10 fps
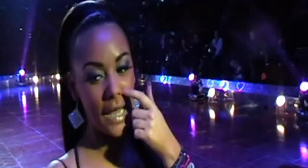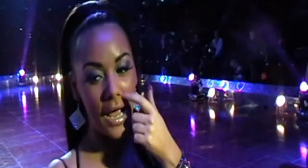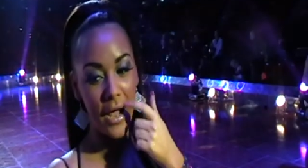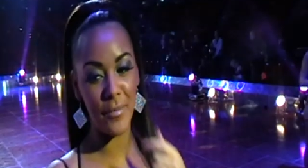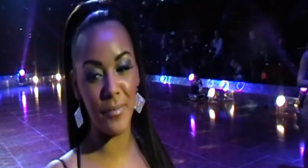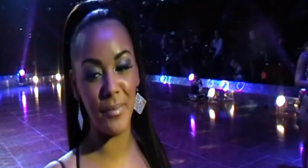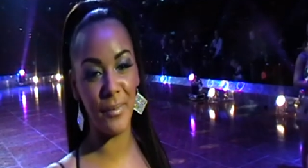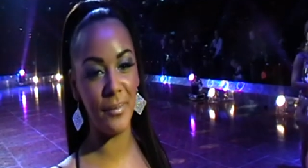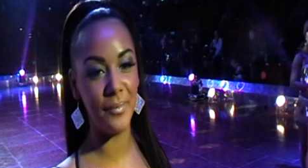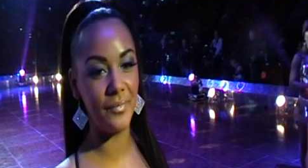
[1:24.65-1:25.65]

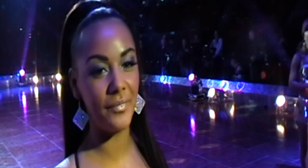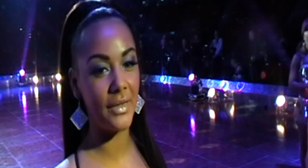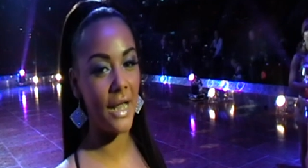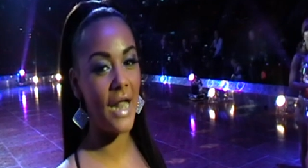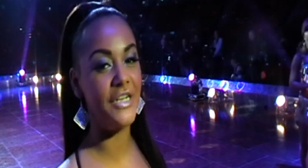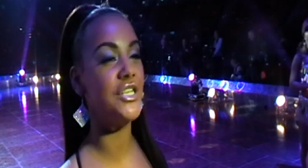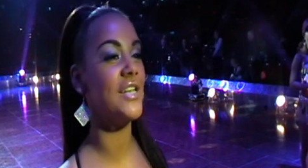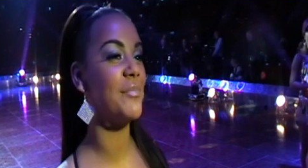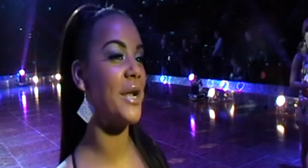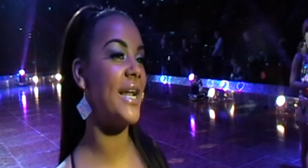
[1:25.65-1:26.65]
an
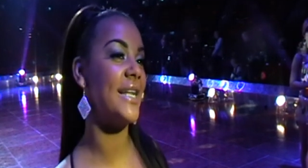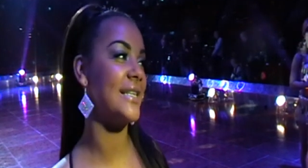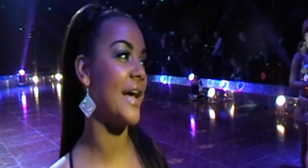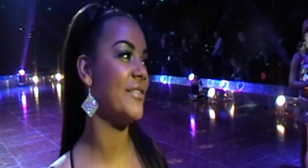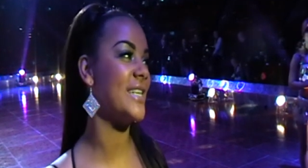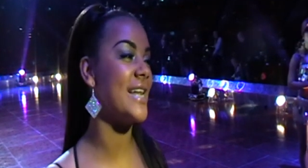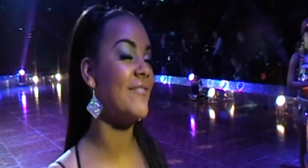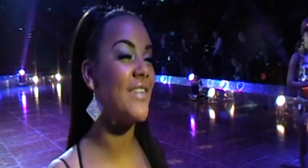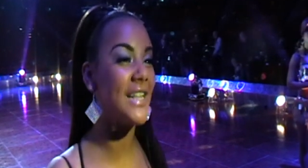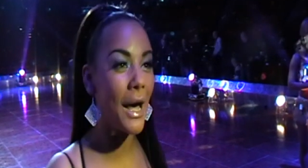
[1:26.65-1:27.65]
achievement in itself. I
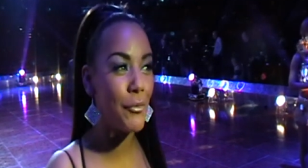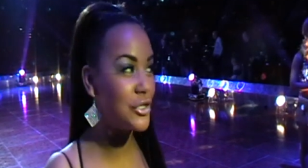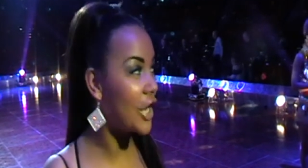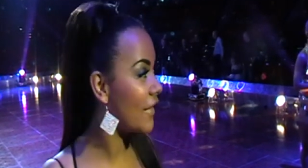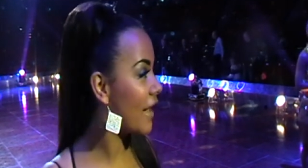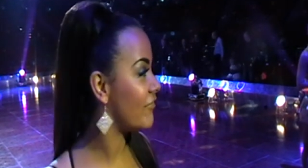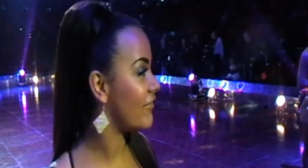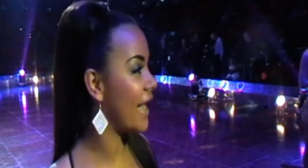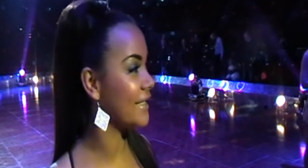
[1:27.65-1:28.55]
didn't think that I would have got that far.